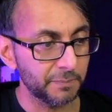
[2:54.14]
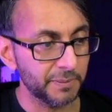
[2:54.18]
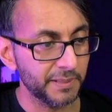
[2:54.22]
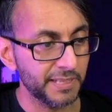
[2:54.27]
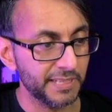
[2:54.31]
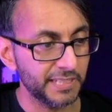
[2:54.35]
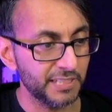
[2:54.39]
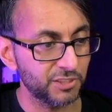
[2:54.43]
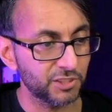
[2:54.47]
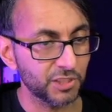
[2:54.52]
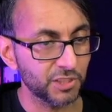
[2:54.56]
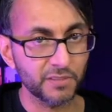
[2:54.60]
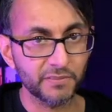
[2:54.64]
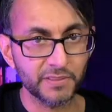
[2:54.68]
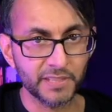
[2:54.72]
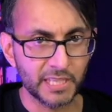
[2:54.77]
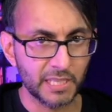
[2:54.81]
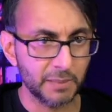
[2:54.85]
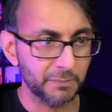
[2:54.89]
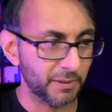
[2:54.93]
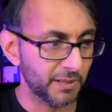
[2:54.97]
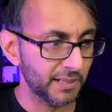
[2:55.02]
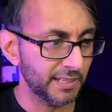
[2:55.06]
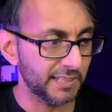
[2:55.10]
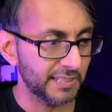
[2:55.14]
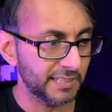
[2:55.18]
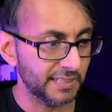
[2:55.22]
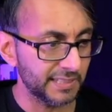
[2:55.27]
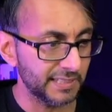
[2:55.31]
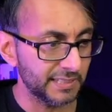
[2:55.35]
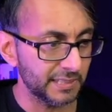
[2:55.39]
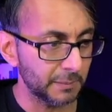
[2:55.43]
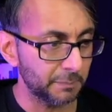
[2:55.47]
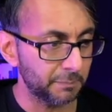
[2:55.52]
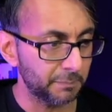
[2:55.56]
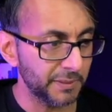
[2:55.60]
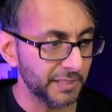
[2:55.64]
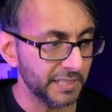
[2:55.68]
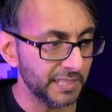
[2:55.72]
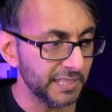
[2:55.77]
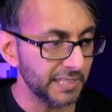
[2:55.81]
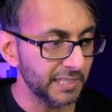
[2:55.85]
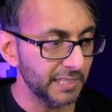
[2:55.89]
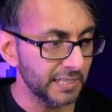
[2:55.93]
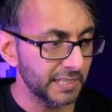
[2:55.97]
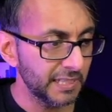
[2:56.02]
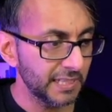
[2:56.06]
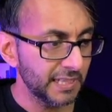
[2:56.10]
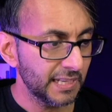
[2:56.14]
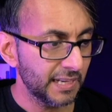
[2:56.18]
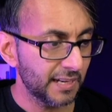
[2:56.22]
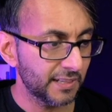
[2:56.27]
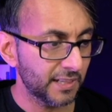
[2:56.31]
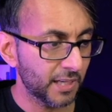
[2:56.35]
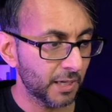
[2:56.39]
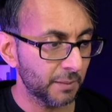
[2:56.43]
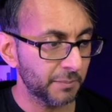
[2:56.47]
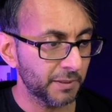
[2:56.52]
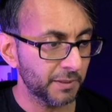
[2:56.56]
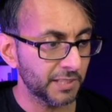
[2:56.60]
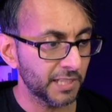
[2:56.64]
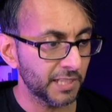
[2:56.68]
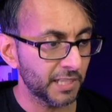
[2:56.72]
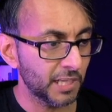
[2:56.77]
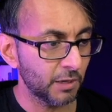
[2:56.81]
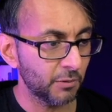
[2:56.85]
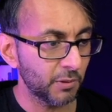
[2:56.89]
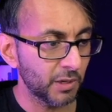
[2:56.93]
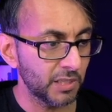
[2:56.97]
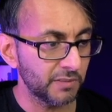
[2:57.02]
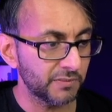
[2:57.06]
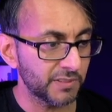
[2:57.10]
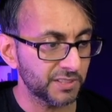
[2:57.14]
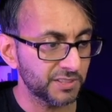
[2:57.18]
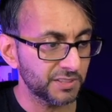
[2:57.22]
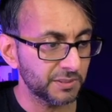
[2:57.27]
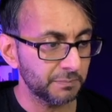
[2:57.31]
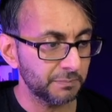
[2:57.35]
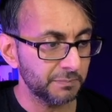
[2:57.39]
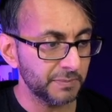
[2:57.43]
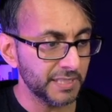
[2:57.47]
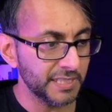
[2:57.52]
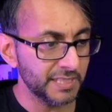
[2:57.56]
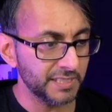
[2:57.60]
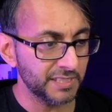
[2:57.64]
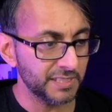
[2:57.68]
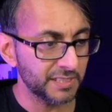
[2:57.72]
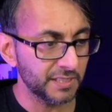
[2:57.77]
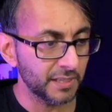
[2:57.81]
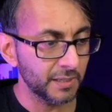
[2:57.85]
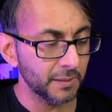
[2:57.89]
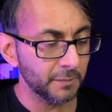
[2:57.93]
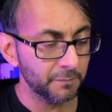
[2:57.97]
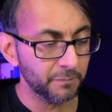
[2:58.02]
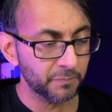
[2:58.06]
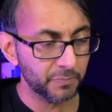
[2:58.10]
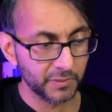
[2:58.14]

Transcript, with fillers: page over here by hitting in the B, and I'm going to go over to media,